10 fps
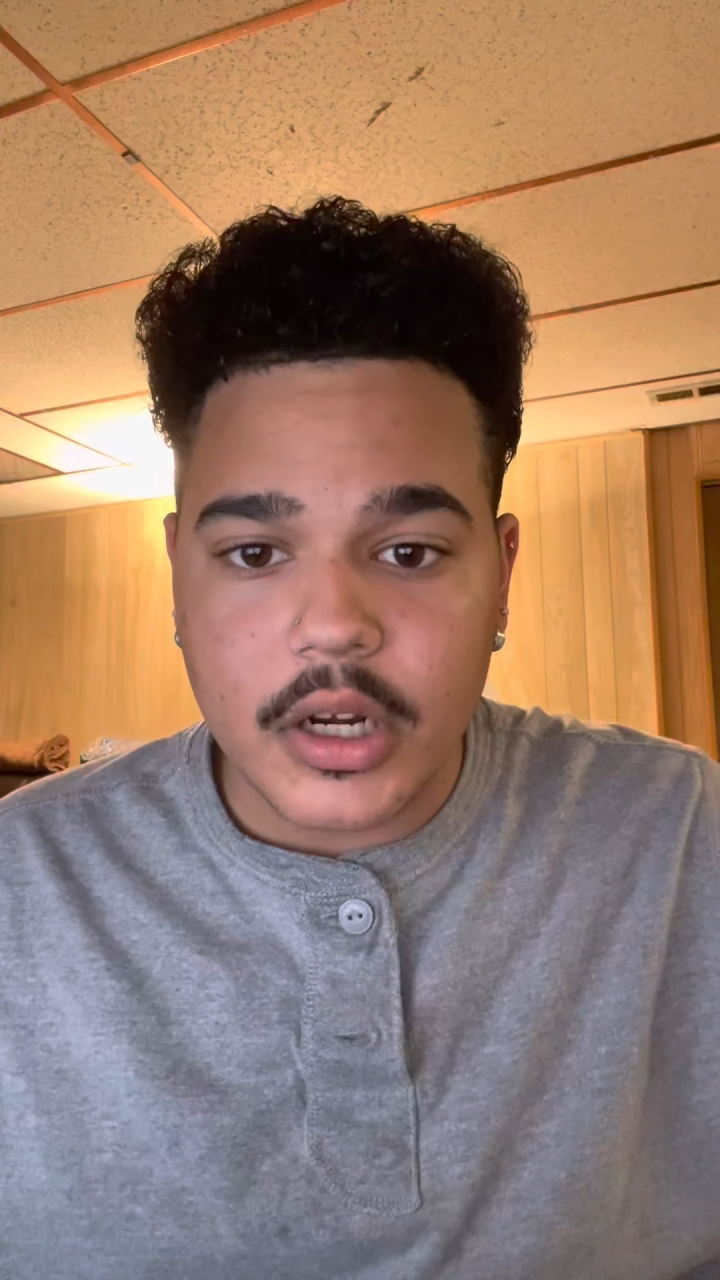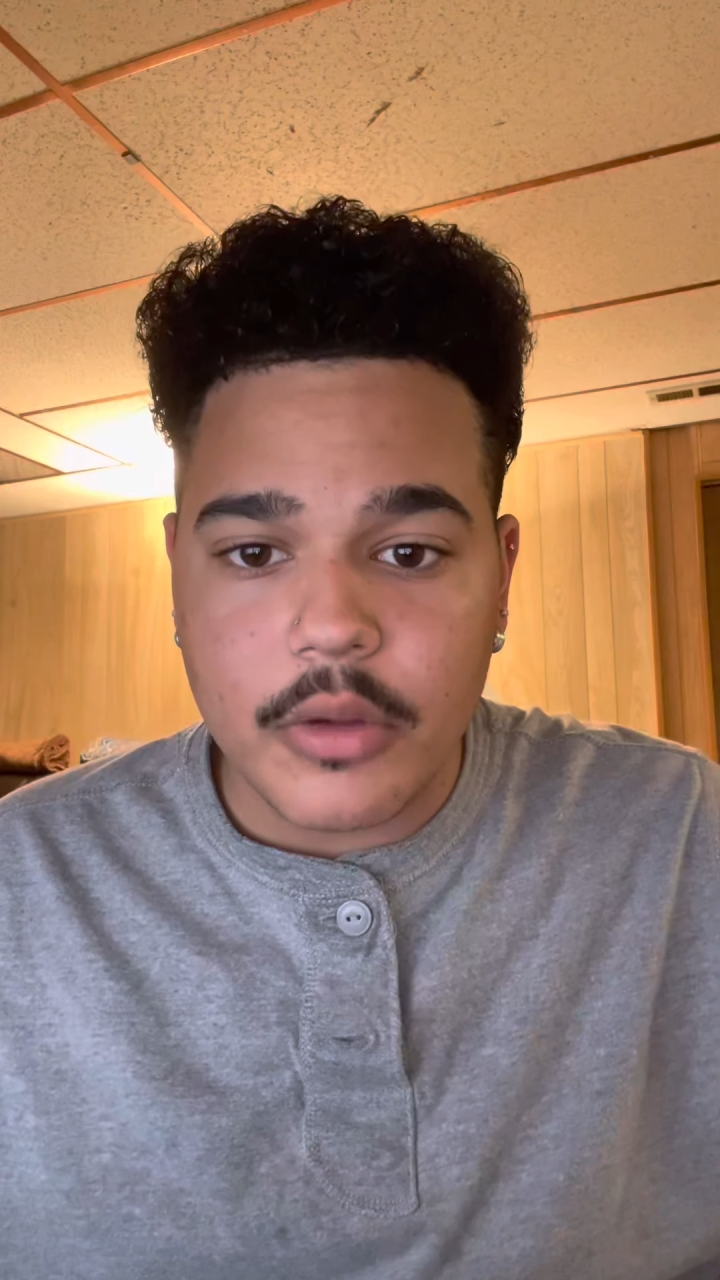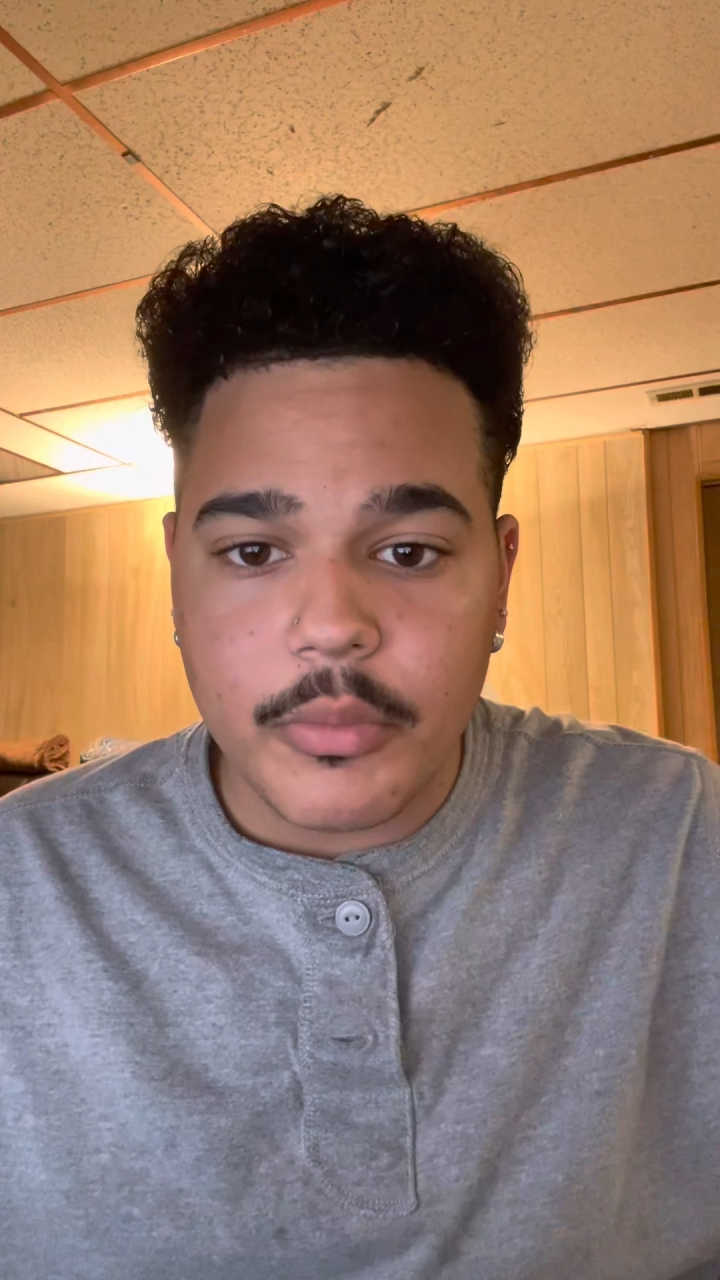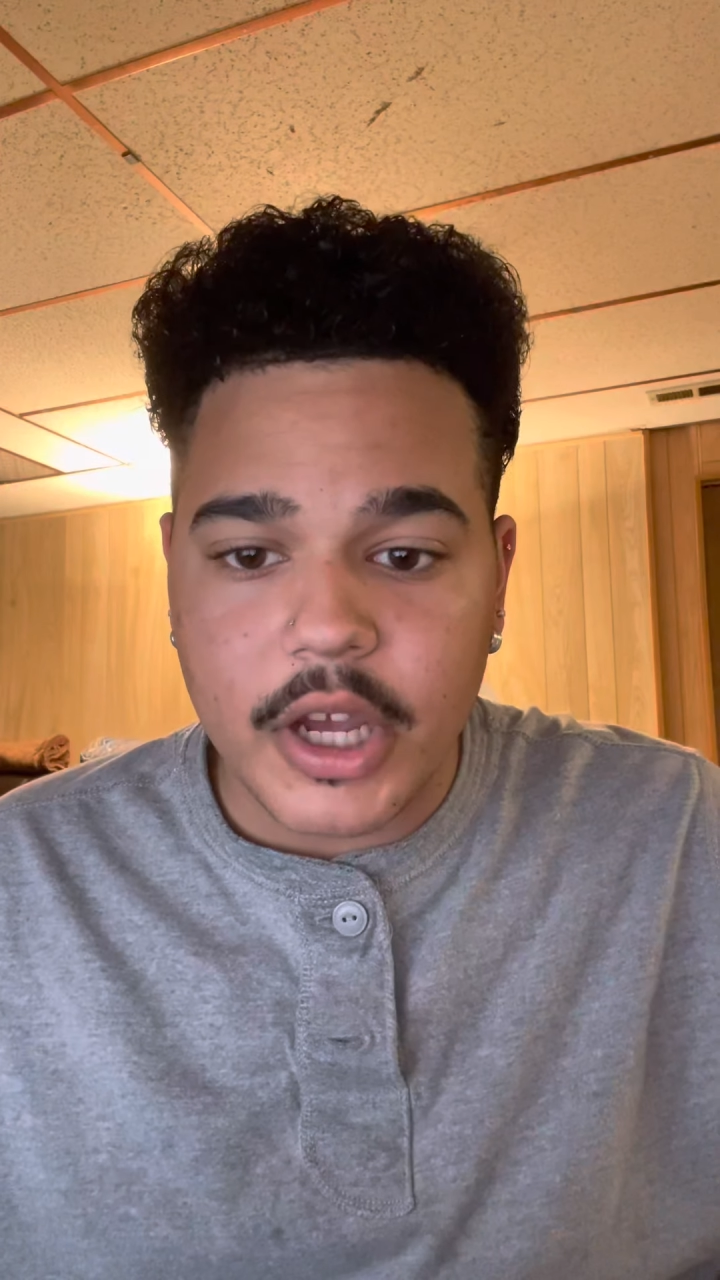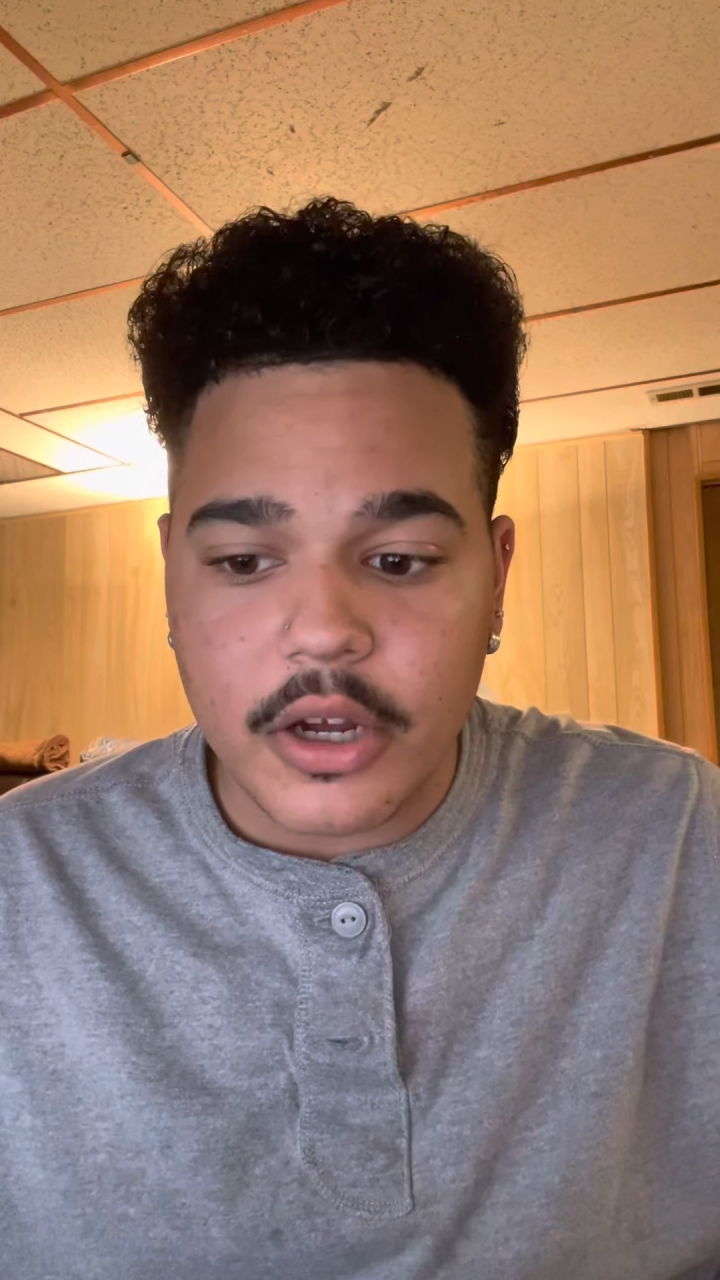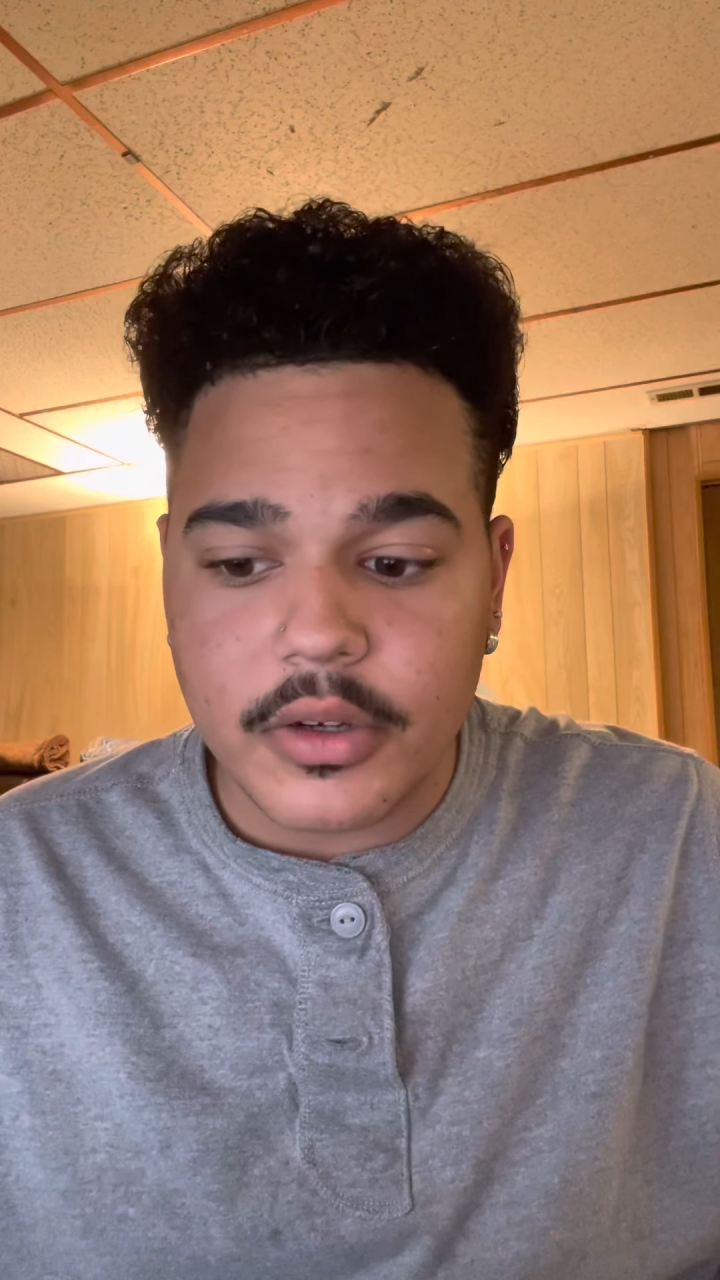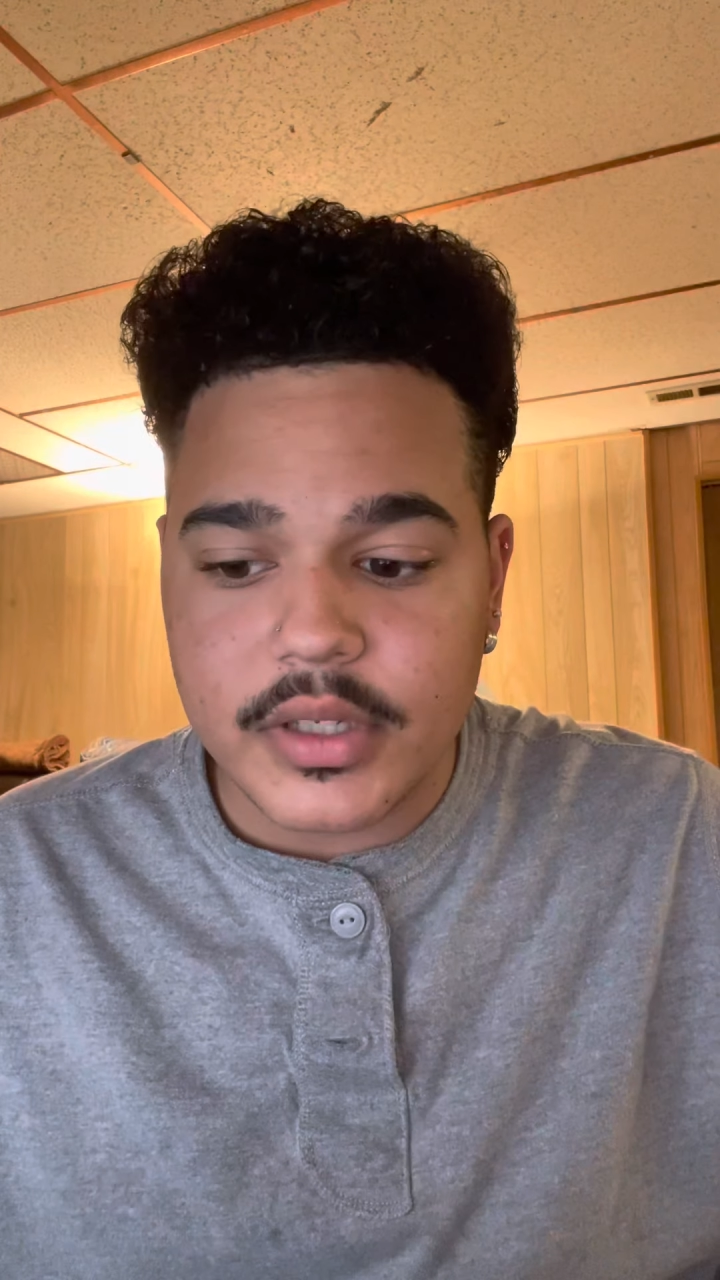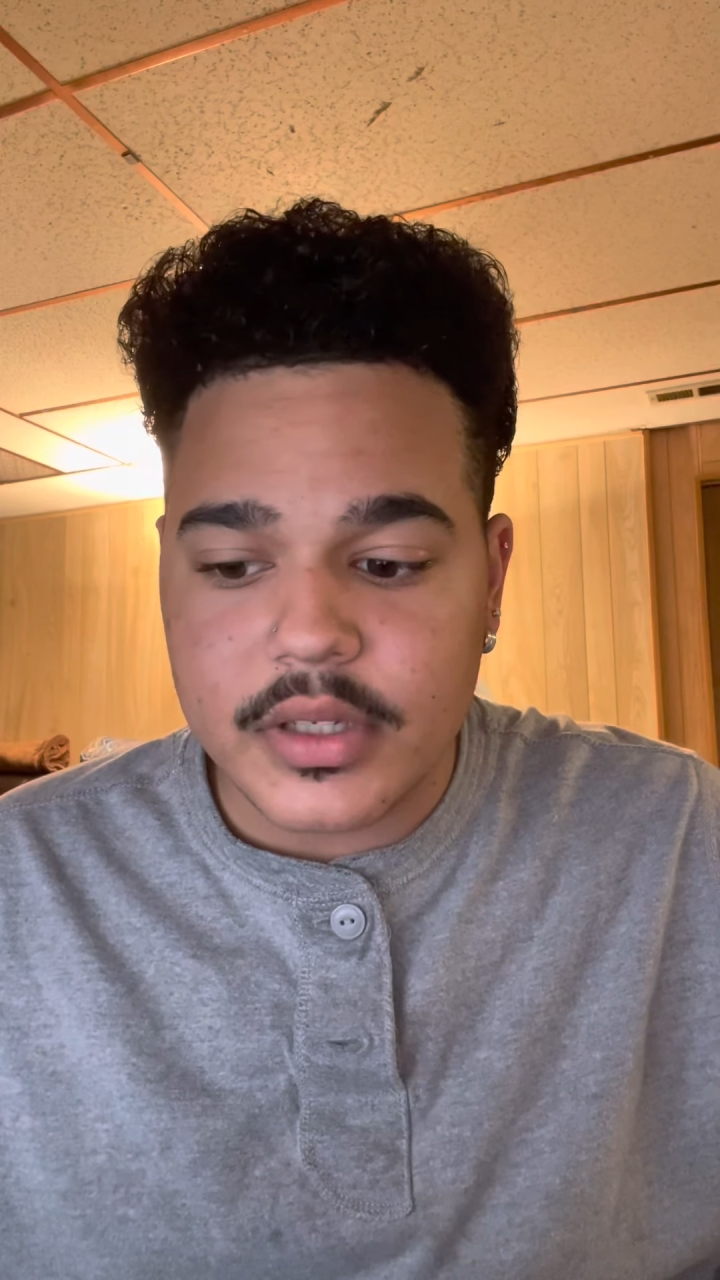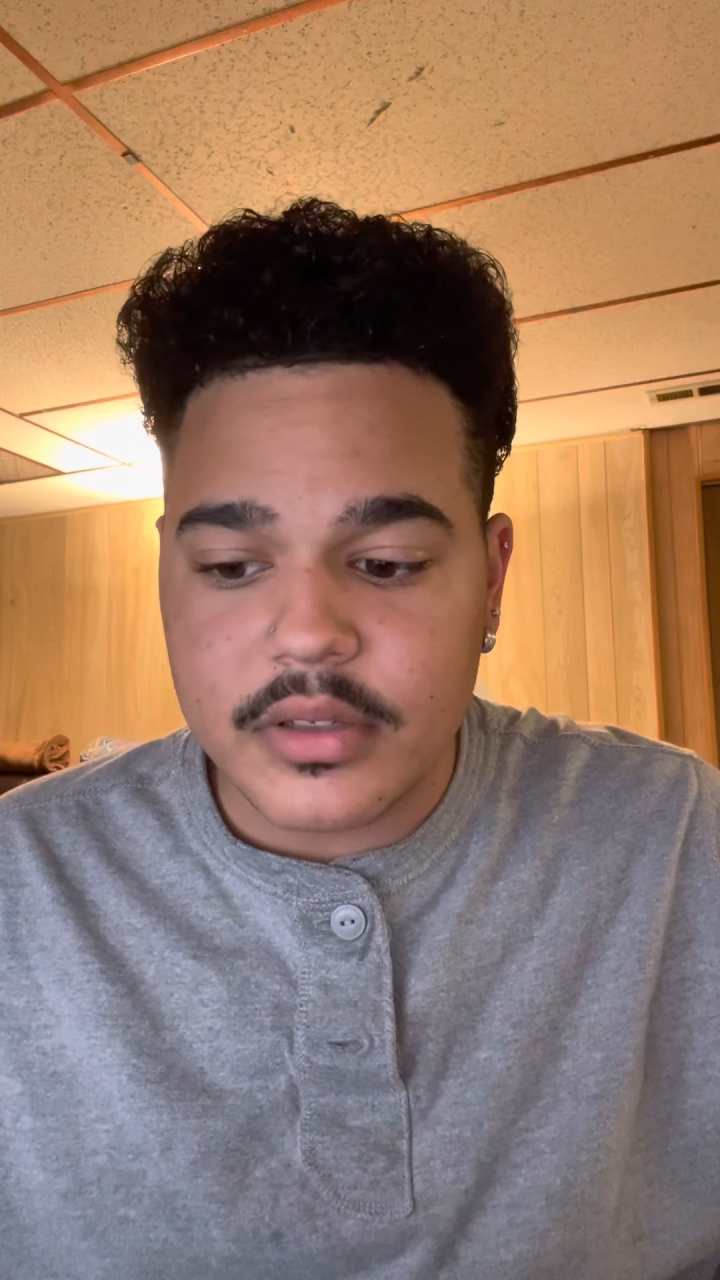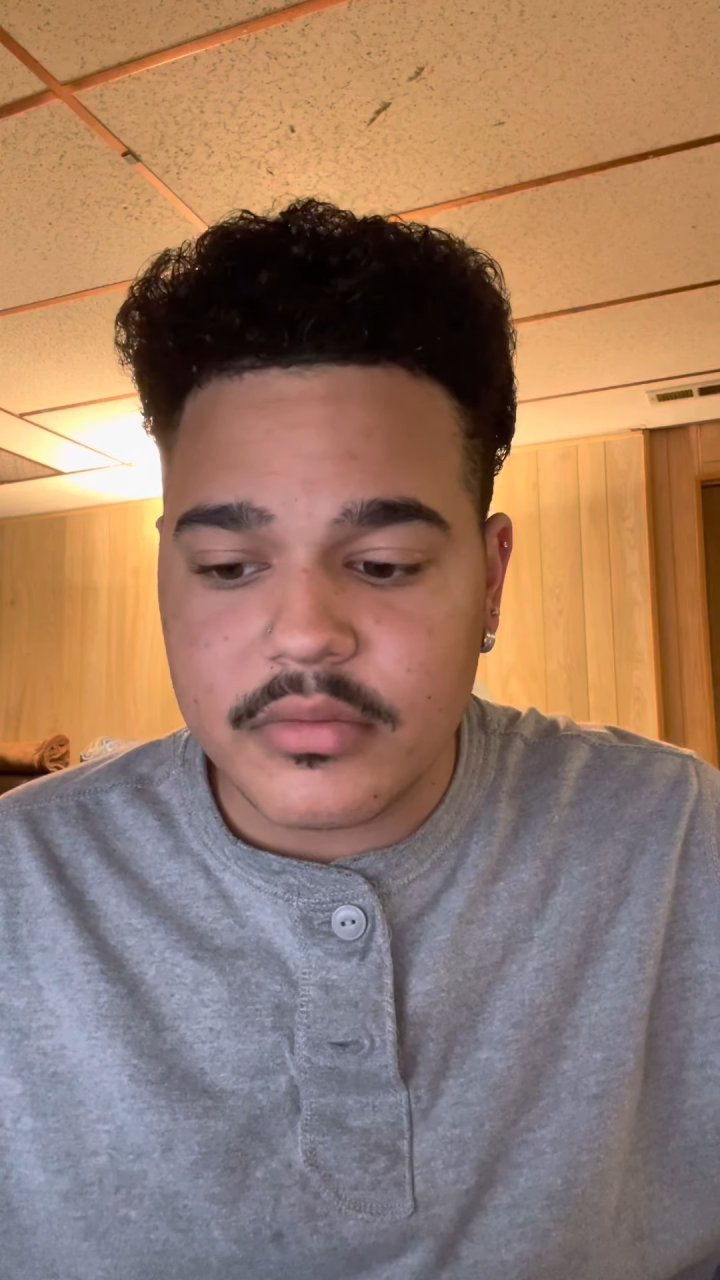about,